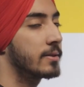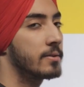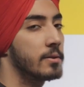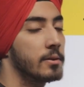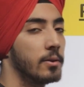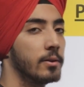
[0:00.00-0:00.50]
is
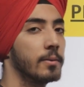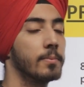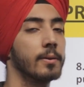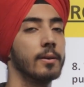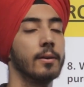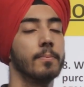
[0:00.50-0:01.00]
written on the
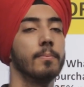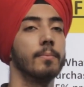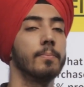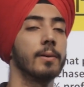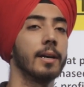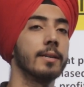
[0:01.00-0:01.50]

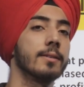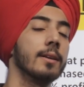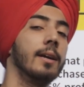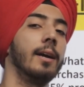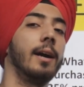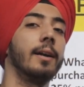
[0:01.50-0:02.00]
price
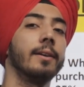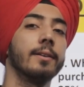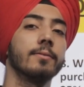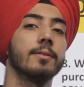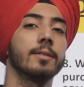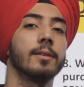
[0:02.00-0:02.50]
and he
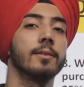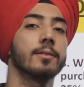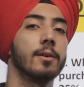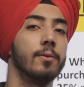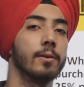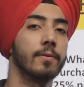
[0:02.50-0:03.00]
gives us a
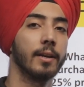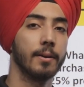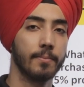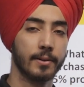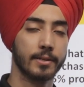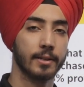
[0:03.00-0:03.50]
discount of
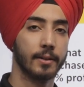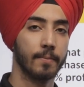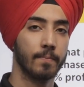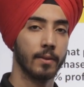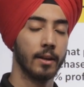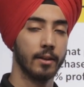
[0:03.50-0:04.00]
10%,
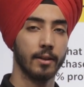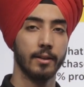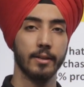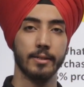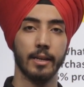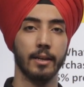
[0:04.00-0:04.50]
then
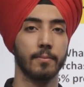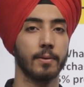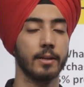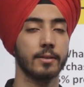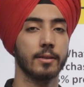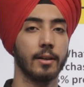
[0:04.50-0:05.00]
the selling
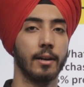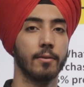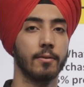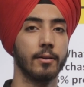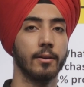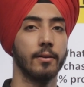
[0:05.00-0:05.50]
price
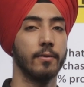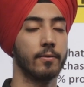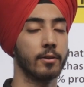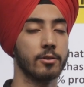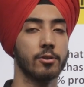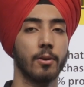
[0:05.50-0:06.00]
at
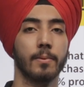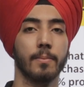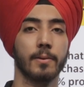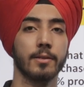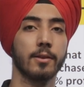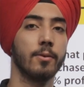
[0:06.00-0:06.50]
for the
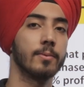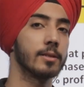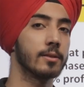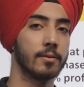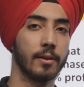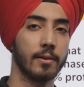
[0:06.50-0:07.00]
shopkeeper is how
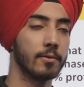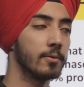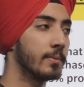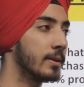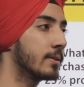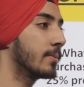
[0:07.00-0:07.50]
much? 300
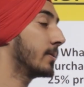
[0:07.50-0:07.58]
rupees